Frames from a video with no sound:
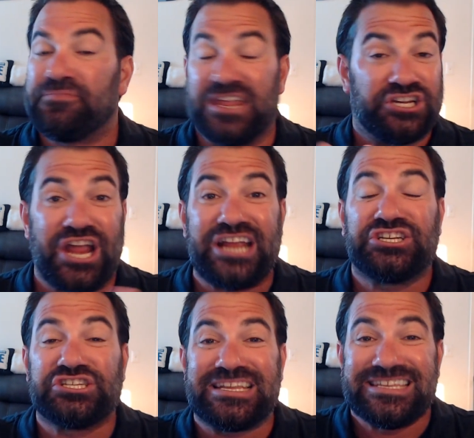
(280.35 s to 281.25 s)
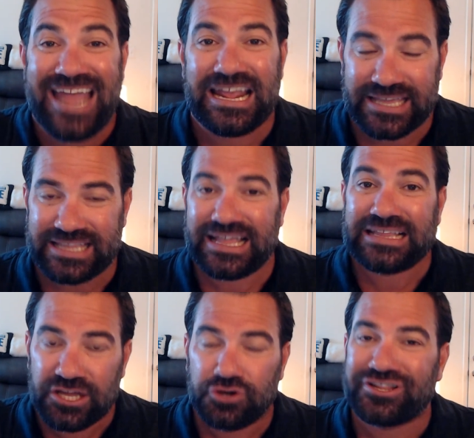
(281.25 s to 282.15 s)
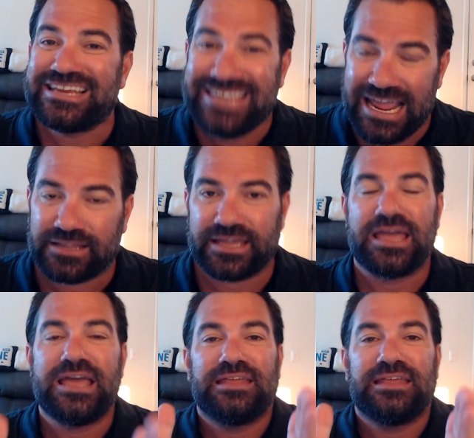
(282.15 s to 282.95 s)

and it changes daily, like literally daily.